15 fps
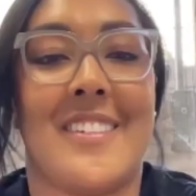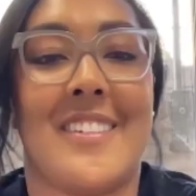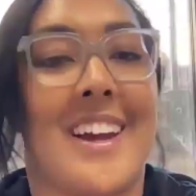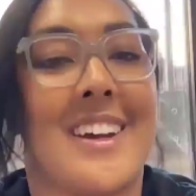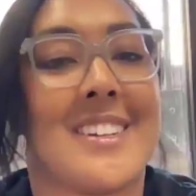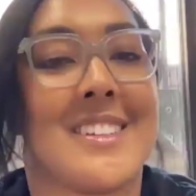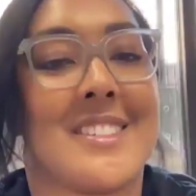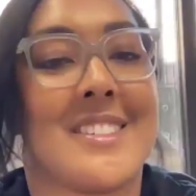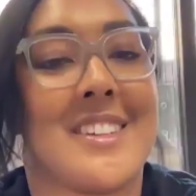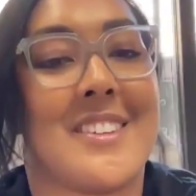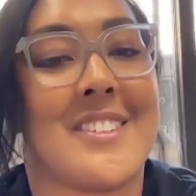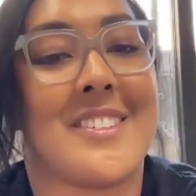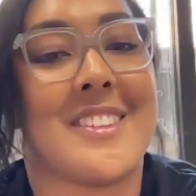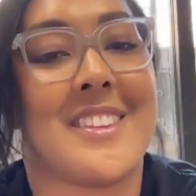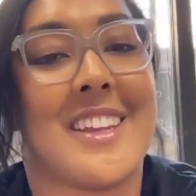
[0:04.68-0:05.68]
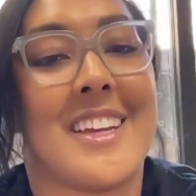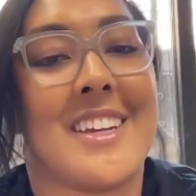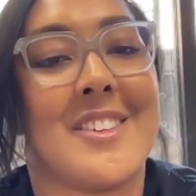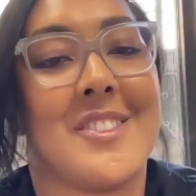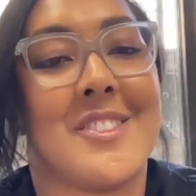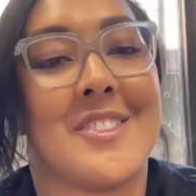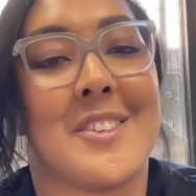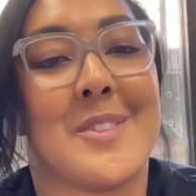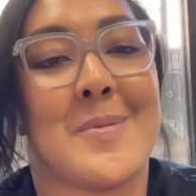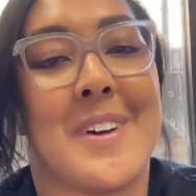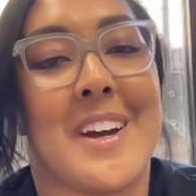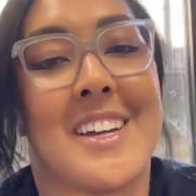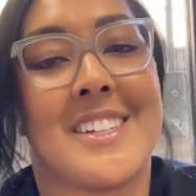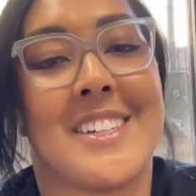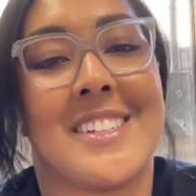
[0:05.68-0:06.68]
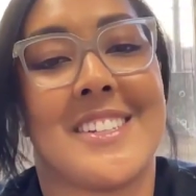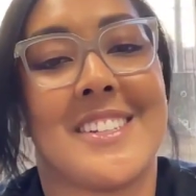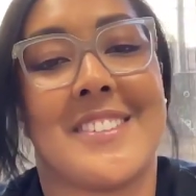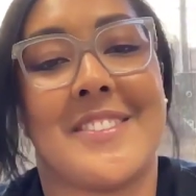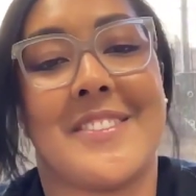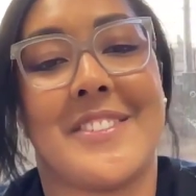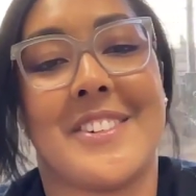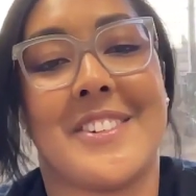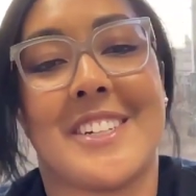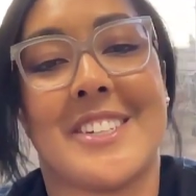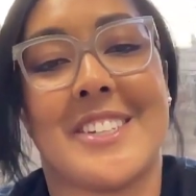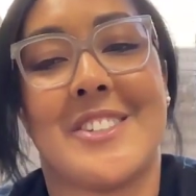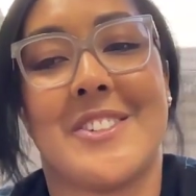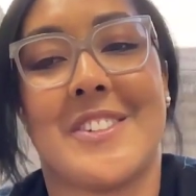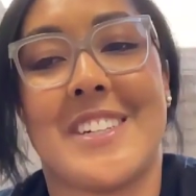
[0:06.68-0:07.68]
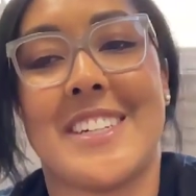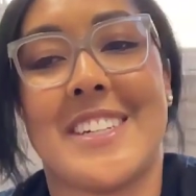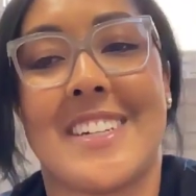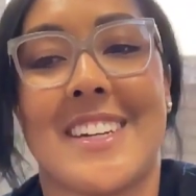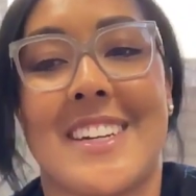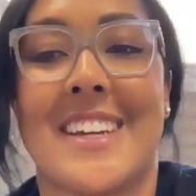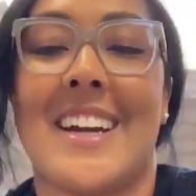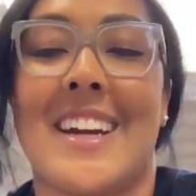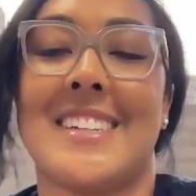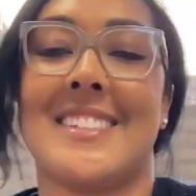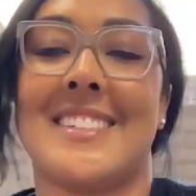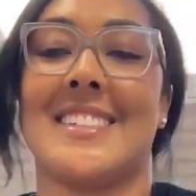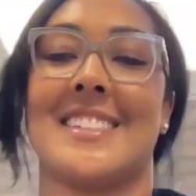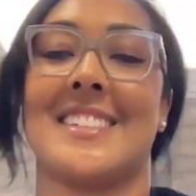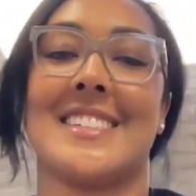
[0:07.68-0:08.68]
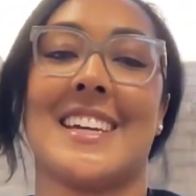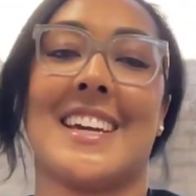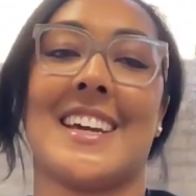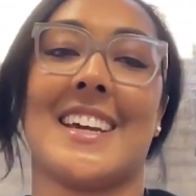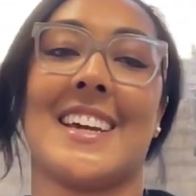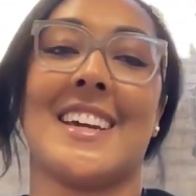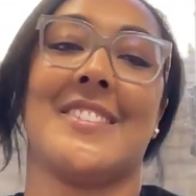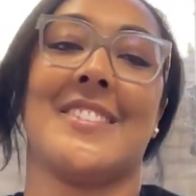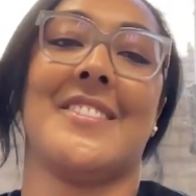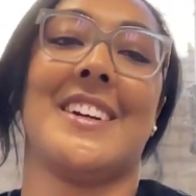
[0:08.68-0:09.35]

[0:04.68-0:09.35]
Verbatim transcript: All right. So thank you so much for joining us today.